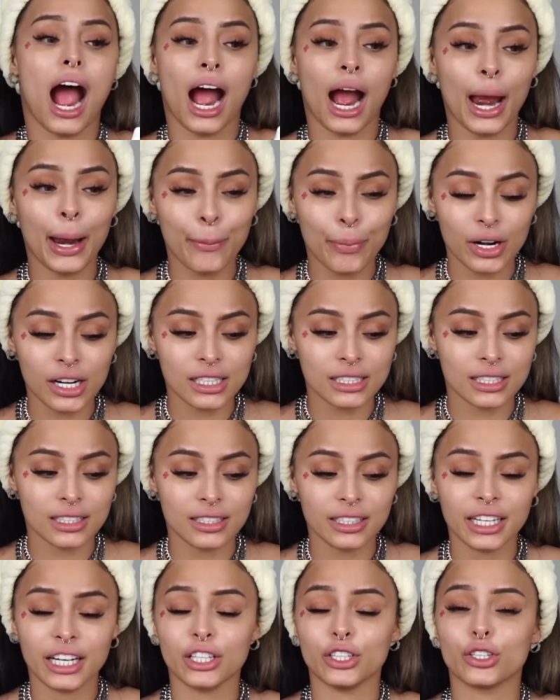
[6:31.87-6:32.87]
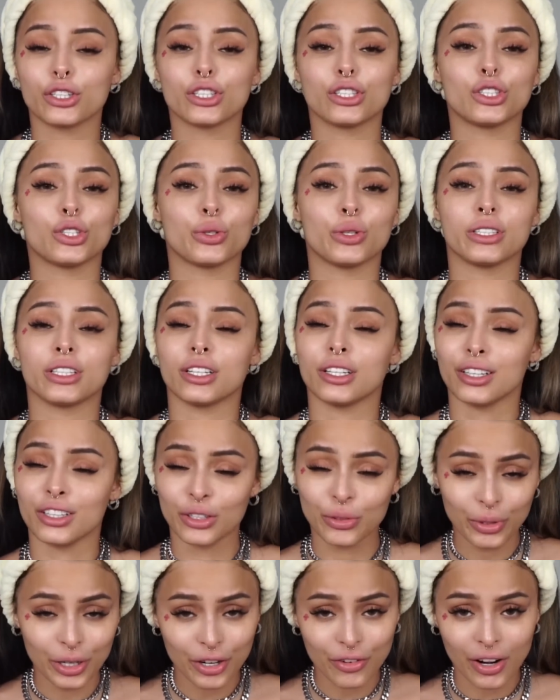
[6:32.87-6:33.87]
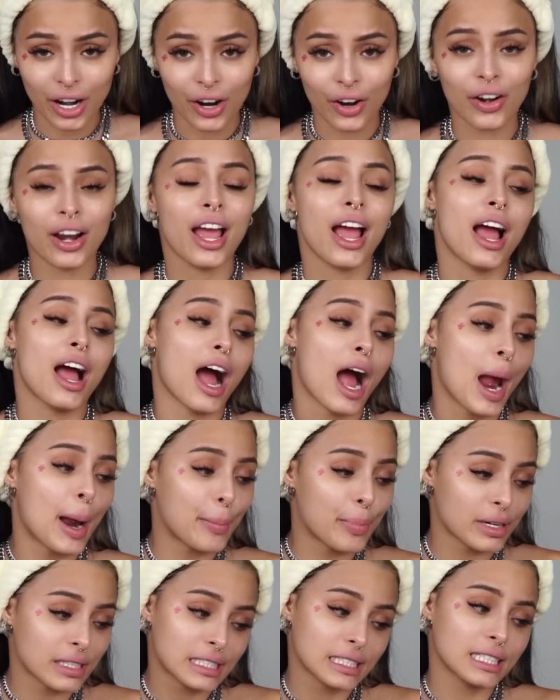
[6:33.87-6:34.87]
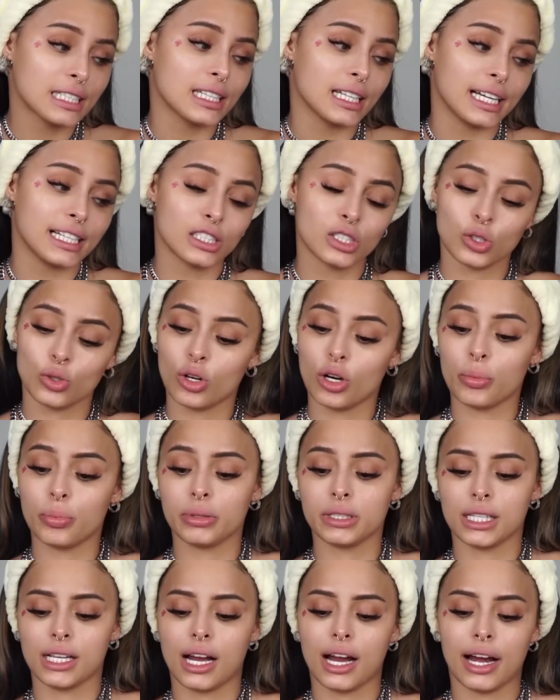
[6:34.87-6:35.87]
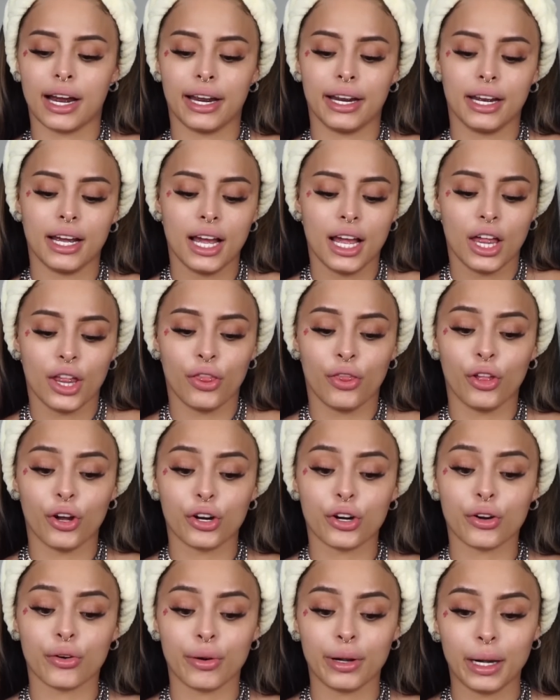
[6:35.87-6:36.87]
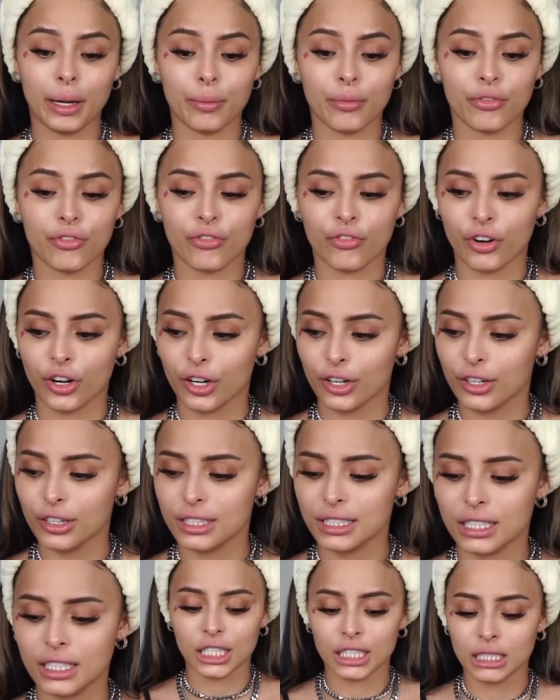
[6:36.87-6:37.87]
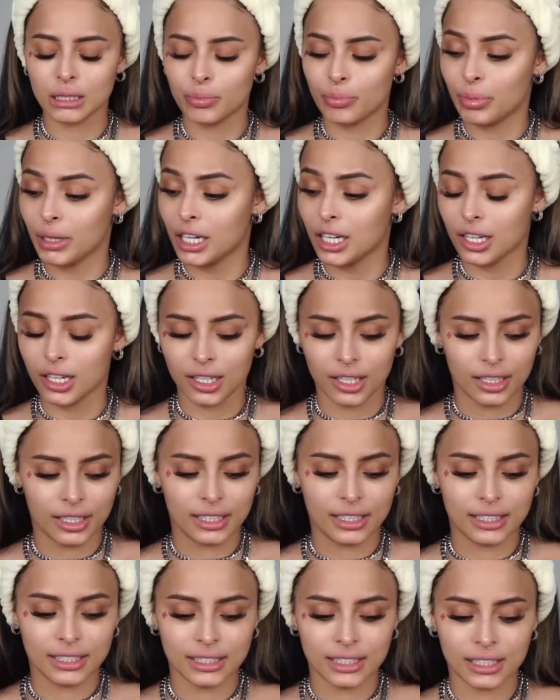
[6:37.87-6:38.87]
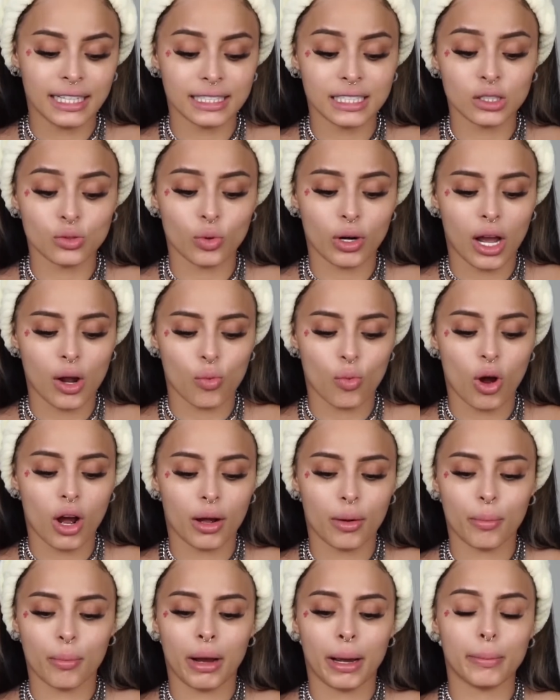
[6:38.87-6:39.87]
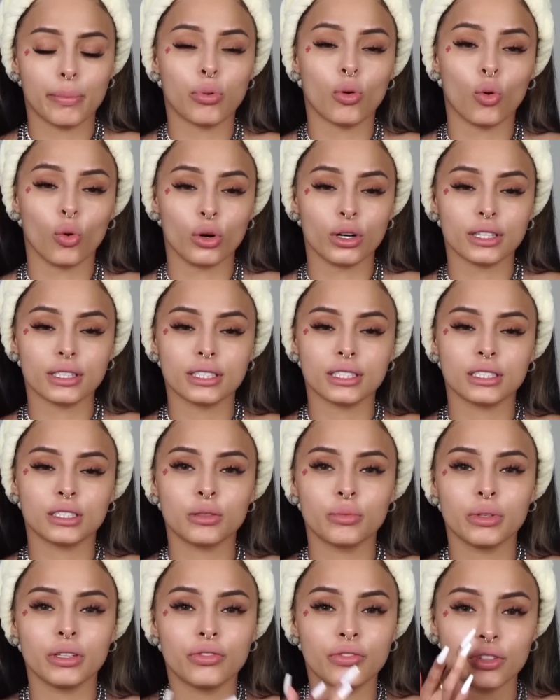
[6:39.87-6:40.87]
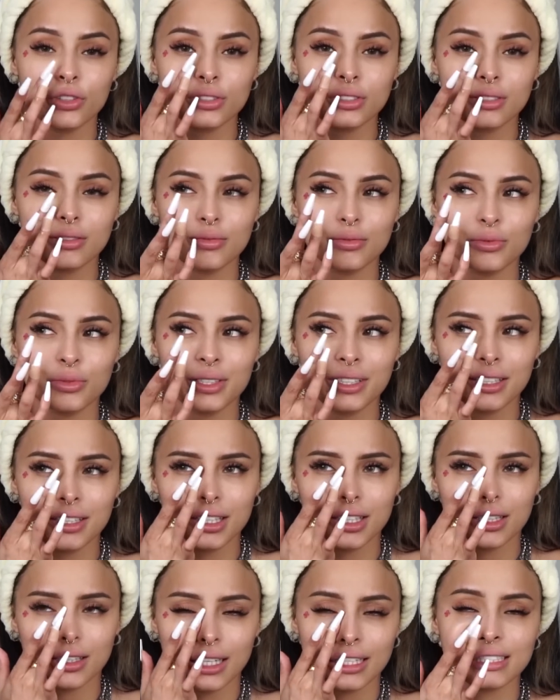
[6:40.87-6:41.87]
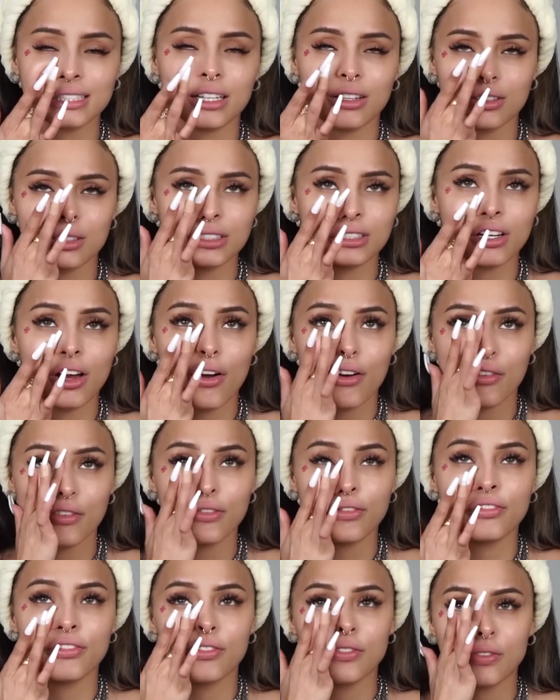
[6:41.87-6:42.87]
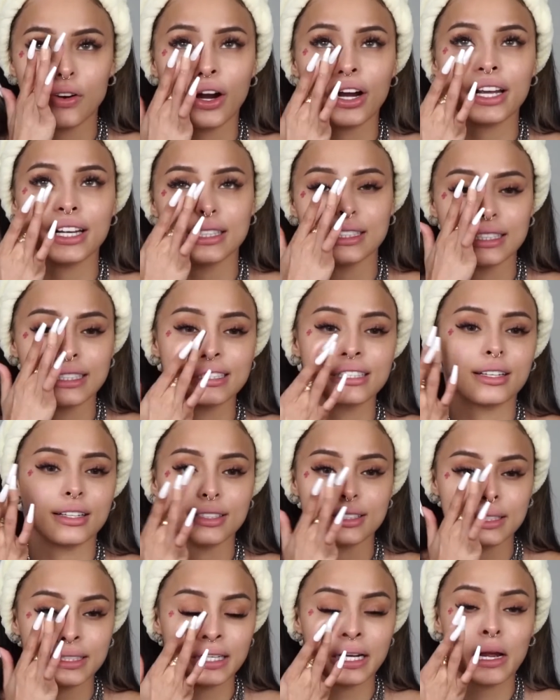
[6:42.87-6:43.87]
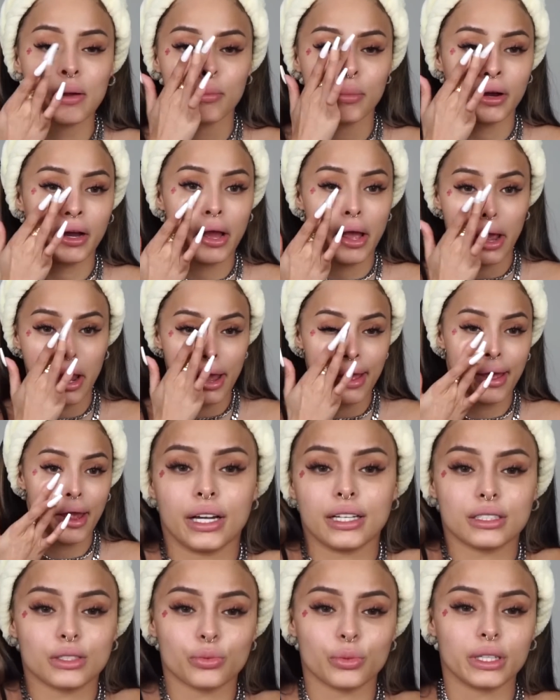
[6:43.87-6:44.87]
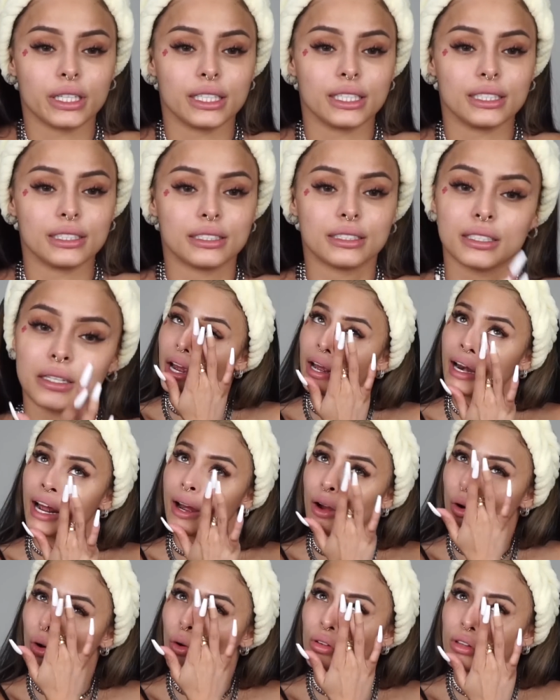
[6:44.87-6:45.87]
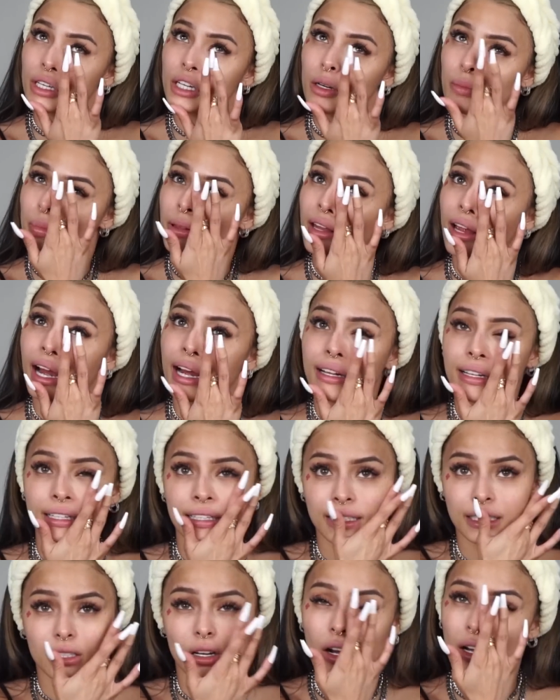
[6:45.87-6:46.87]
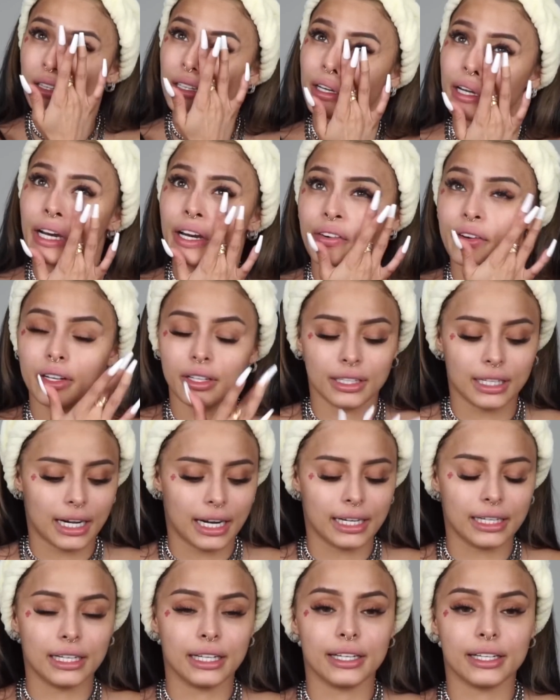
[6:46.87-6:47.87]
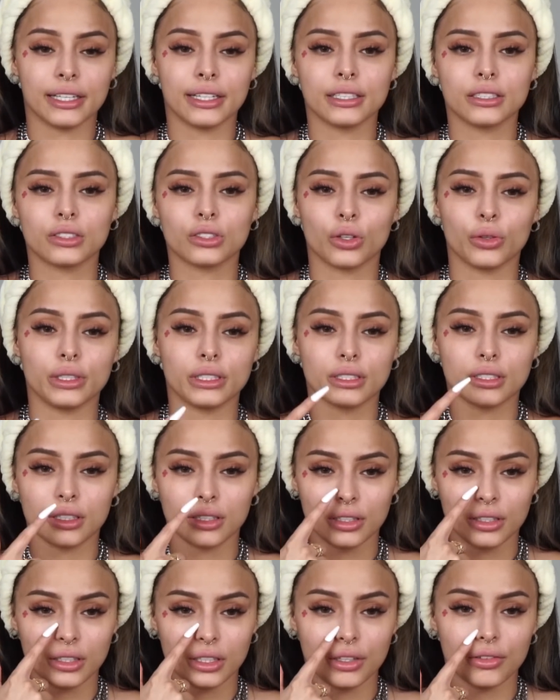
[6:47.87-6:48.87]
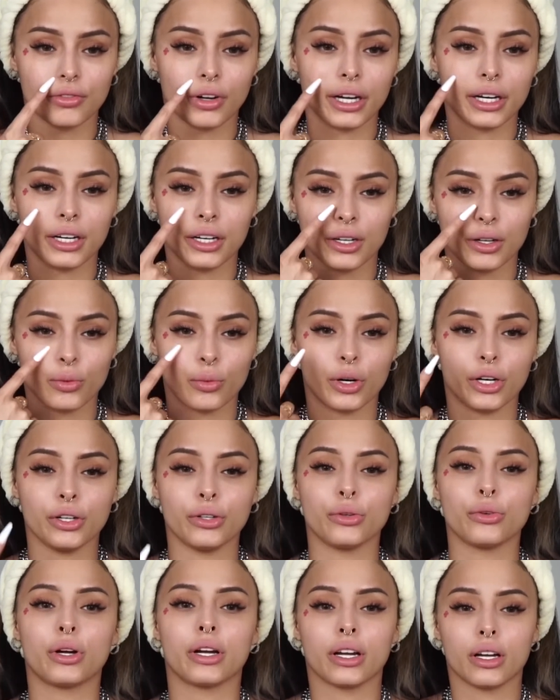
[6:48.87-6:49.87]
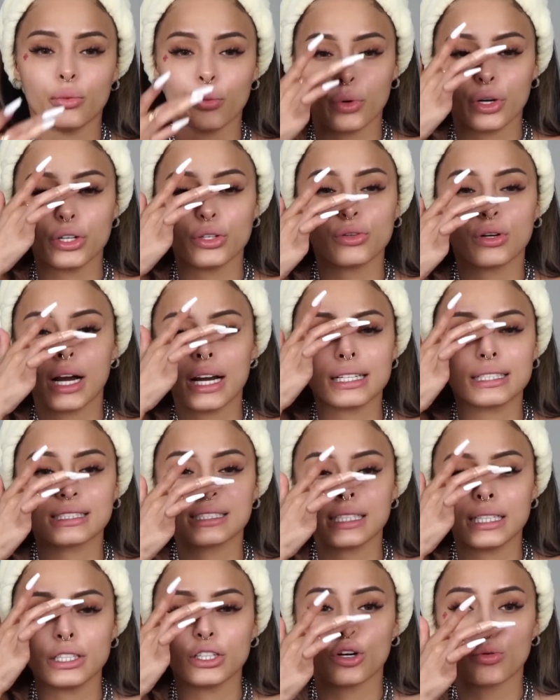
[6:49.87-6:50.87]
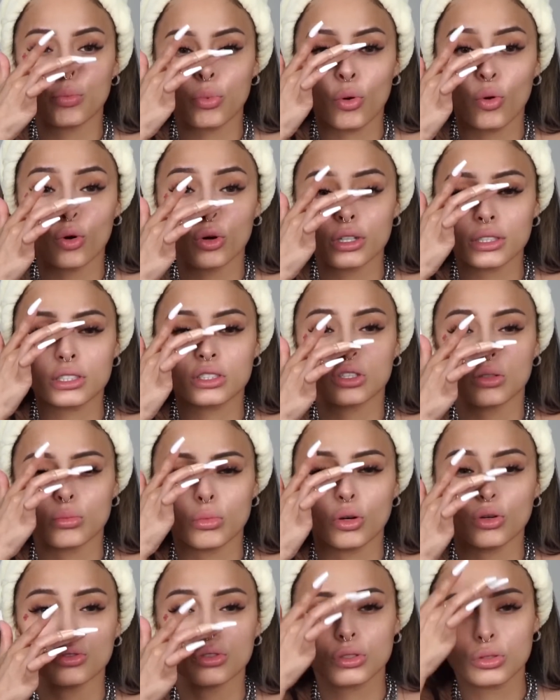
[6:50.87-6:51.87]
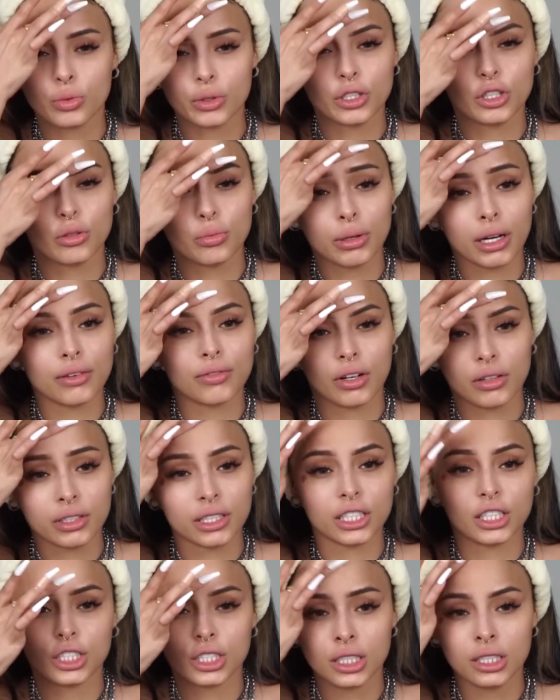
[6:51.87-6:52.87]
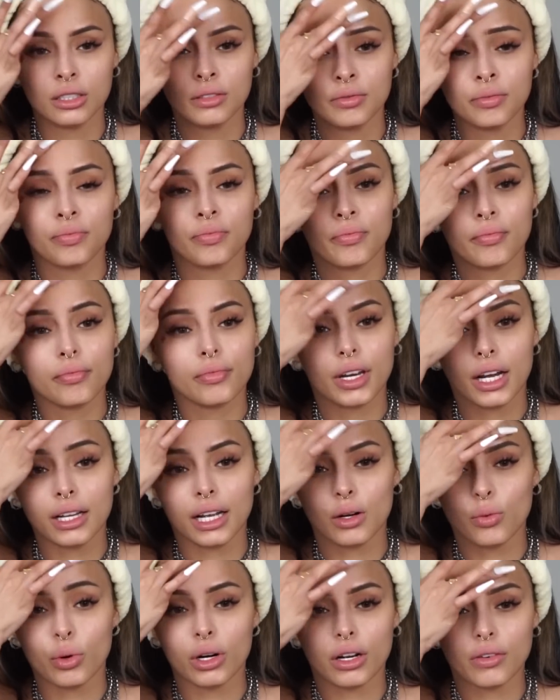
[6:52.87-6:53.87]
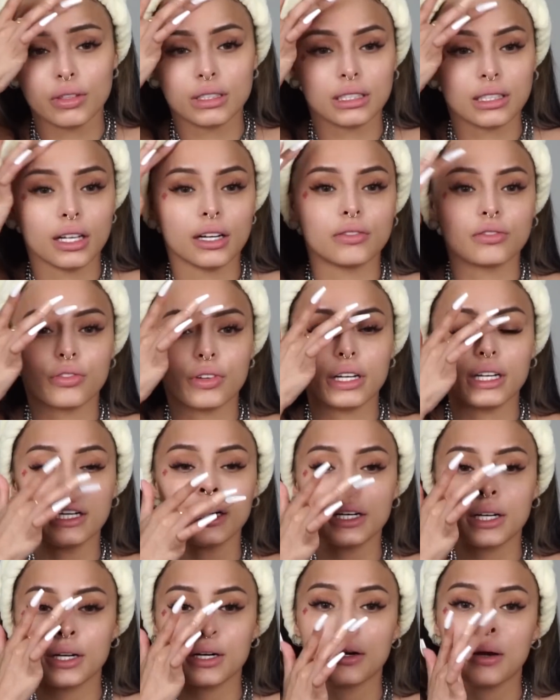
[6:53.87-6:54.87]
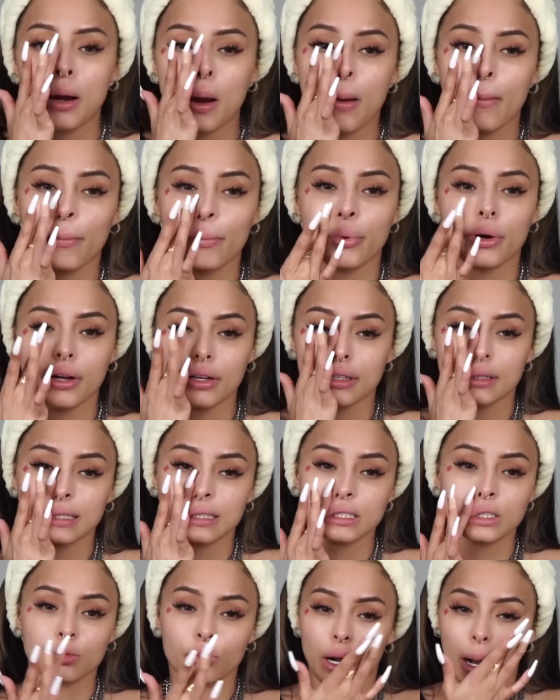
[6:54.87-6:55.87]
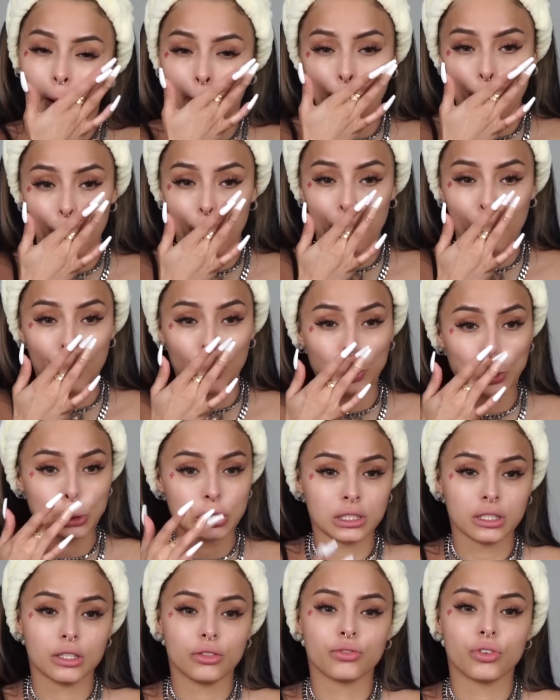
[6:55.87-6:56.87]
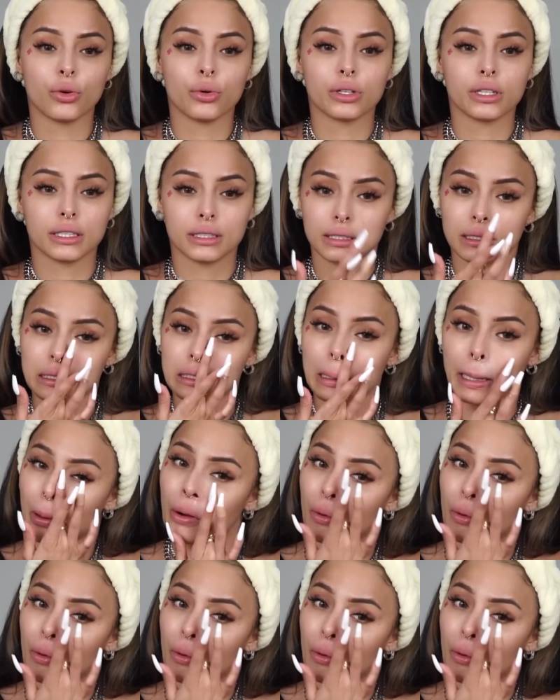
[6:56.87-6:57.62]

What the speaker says: I personally, and you can do it the other way around, I personally like to apply the cream first, just because this is what I want my pores to be filled with. That sounds disgusting, but that's what it is. And I only apply this on the area that I need it, so it's literally right here where you guys see your pores the most when you apply foundation, and like whatever's left right here, but this is where I'm mostly focused.